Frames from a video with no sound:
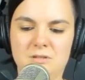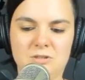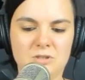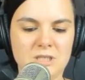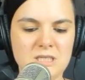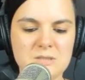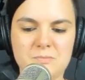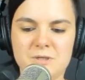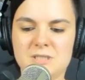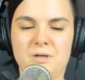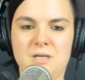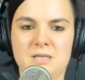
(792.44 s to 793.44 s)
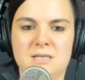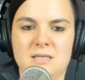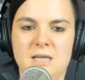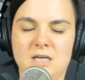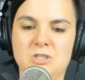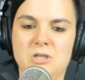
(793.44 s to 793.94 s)
of these companies
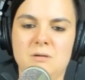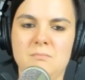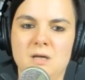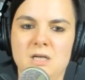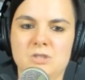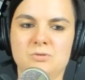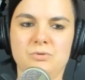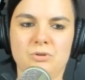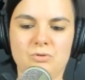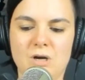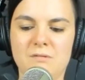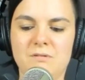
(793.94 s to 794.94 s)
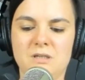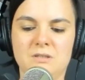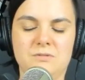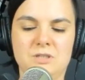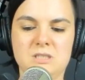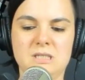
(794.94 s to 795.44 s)
that actually managed to thrive in
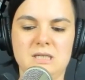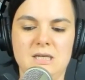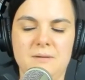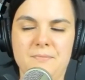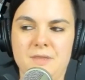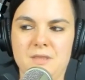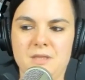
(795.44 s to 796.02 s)
adversity,